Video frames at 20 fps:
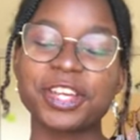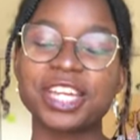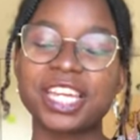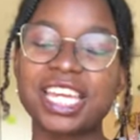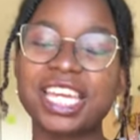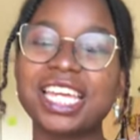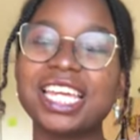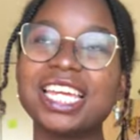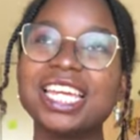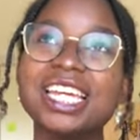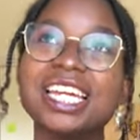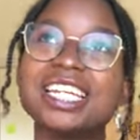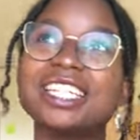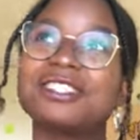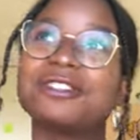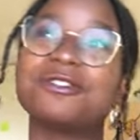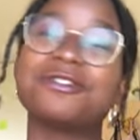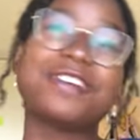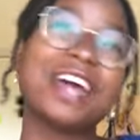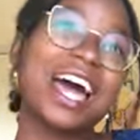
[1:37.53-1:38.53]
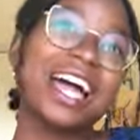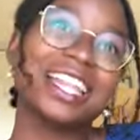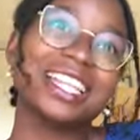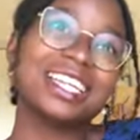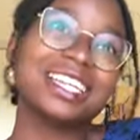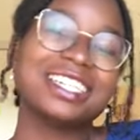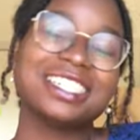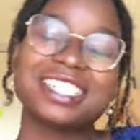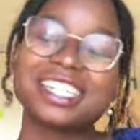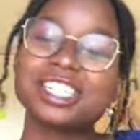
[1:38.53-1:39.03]
He is
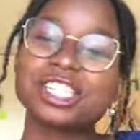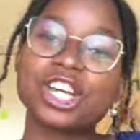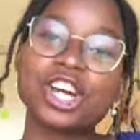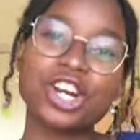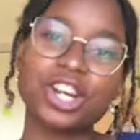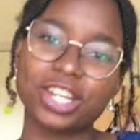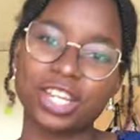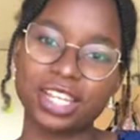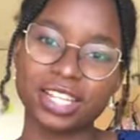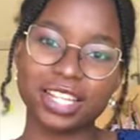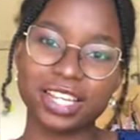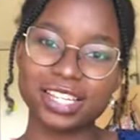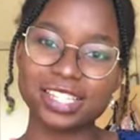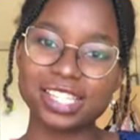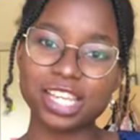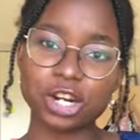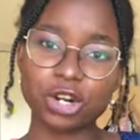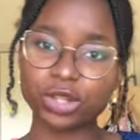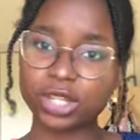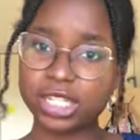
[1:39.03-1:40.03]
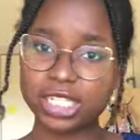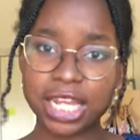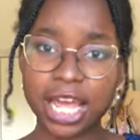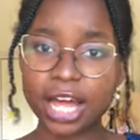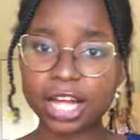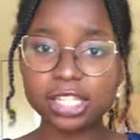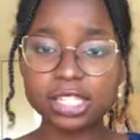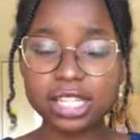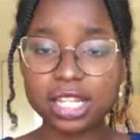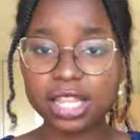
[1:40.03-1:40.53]
valiant as Hercules that only
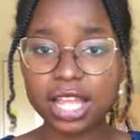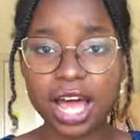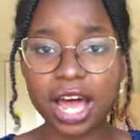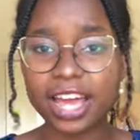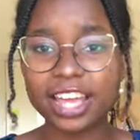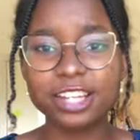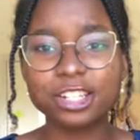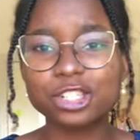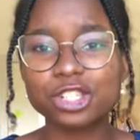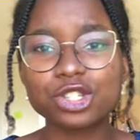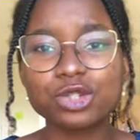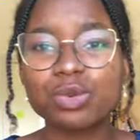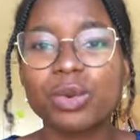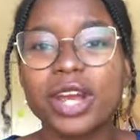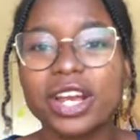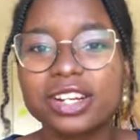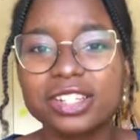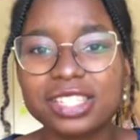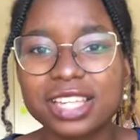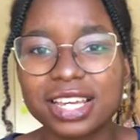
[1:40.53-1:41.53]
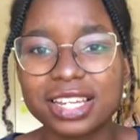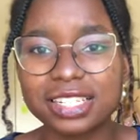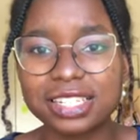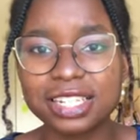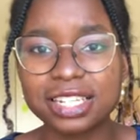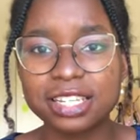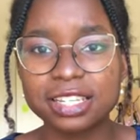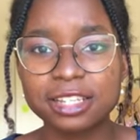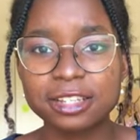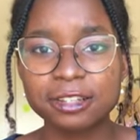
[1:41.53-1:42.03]
tells a lie and swears
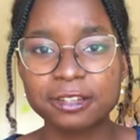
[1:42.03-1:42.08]
it.